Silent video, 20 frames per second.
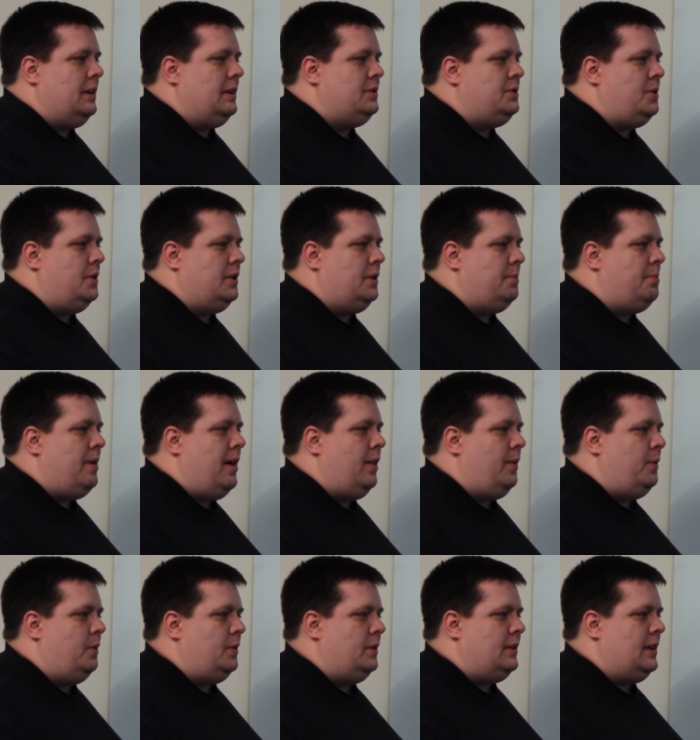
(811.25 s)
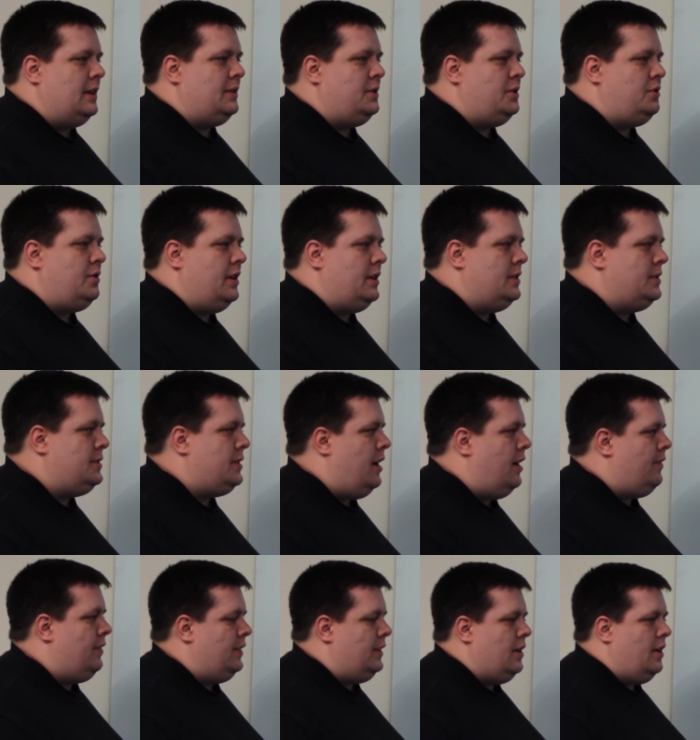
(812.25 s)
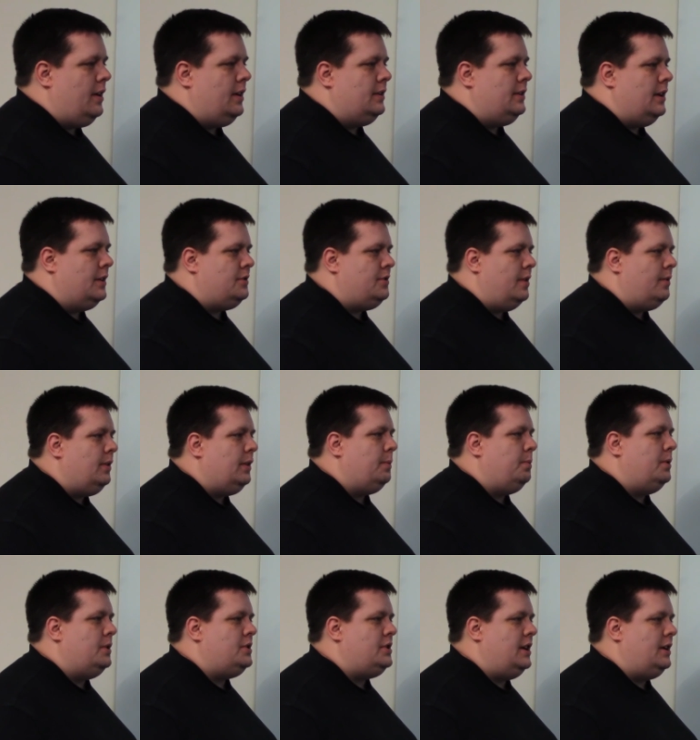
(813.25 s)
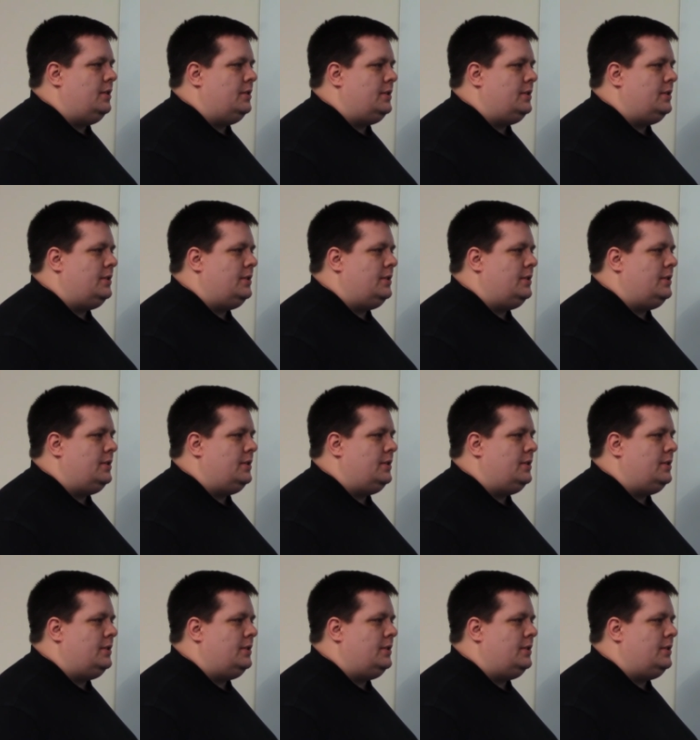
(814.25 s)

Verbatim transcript: sort of the problem that Nutanix is trying to solve in the architecture. I really appreciate your